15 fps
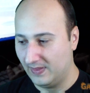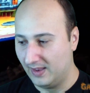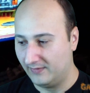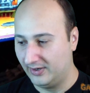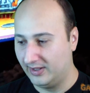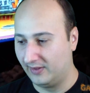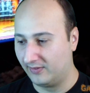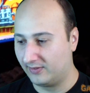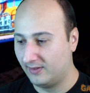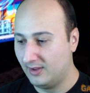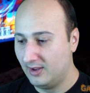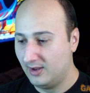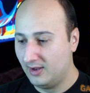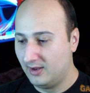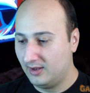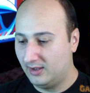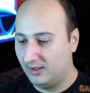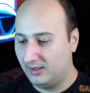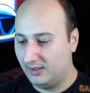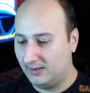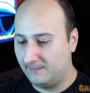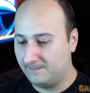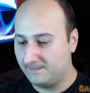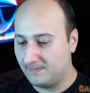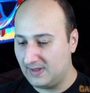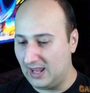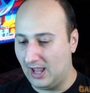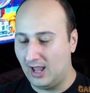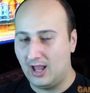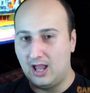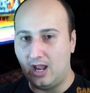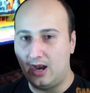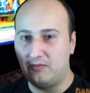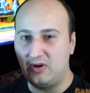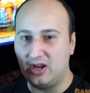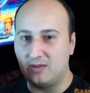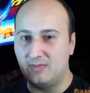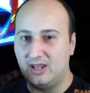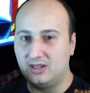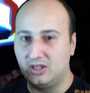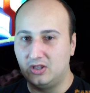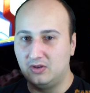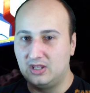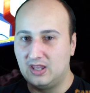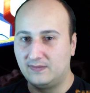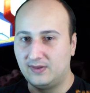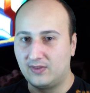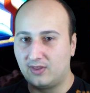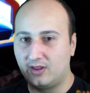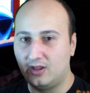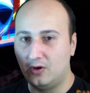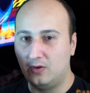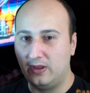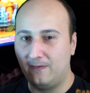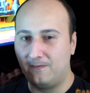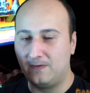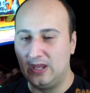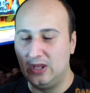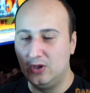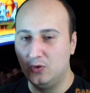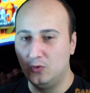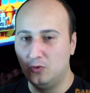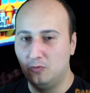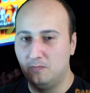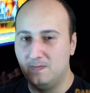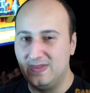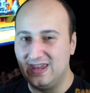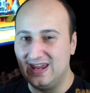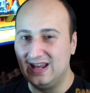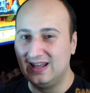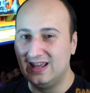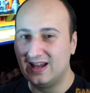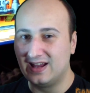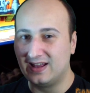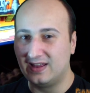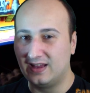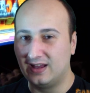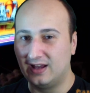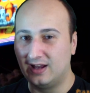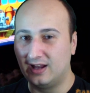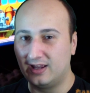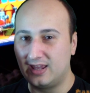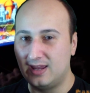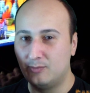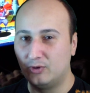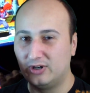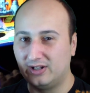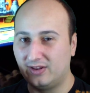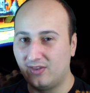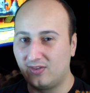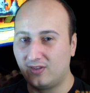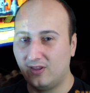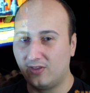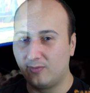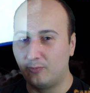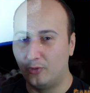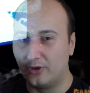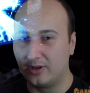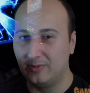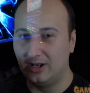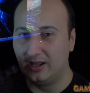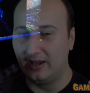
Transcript: never does. Yeah, I recommend you give this a go if you need a keyboard that is this portable